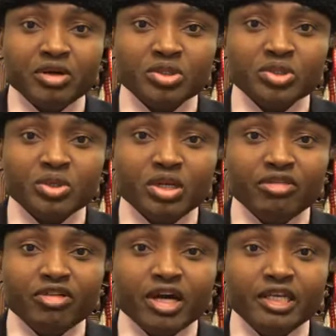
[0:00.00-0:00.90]
Also,
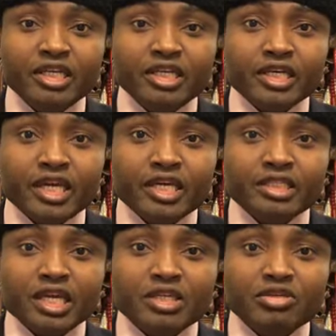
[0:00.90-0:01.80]
Oliver Ike,
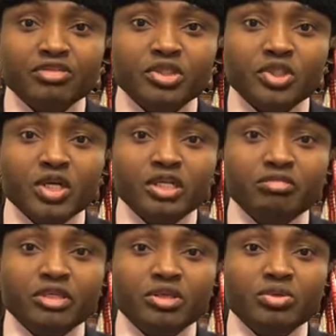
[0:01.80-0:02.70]
thank you for joining me.